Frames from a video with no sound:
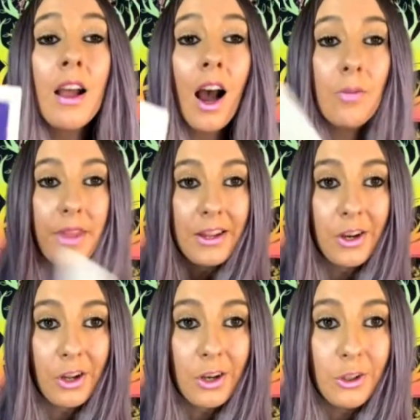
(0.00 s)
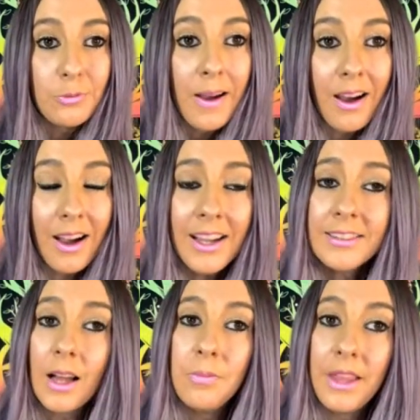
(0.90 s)
I'm then going to close my eyes.
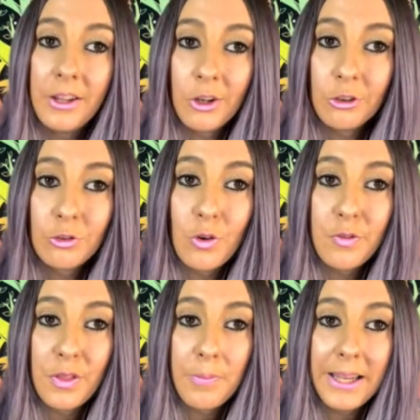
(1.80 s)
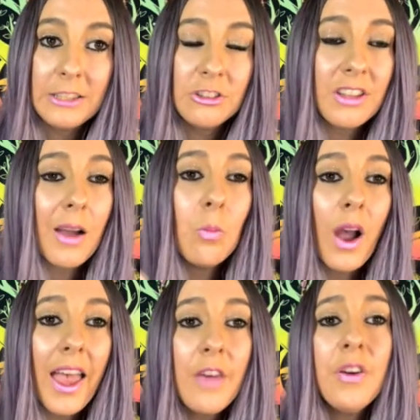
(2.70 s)
I'm then going to scroll through the pages, and
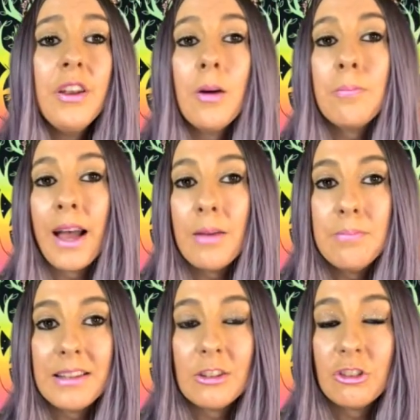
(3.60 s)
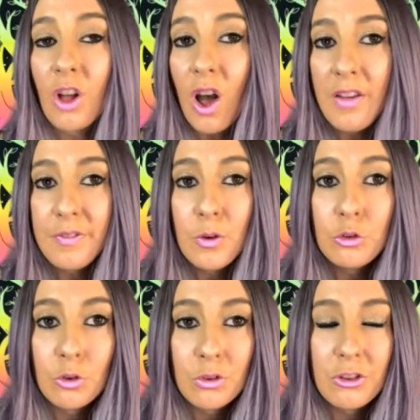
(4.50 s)
whatever number and message that I feel
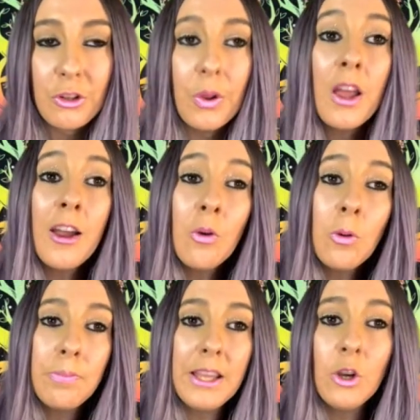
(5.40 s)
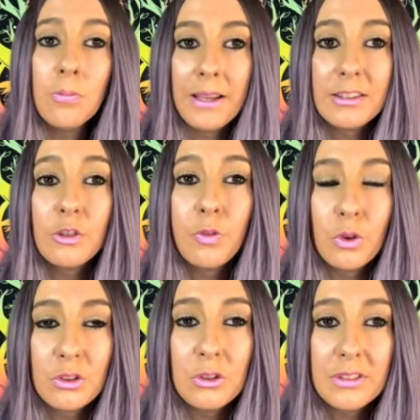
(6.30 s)
drawn to will be your message for
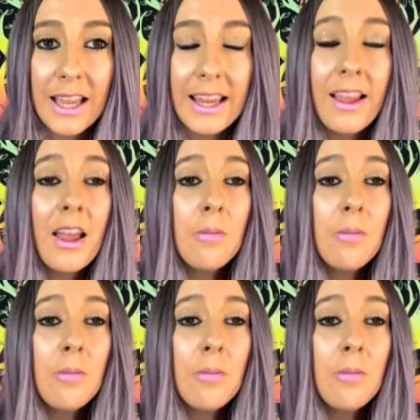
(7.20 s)
today.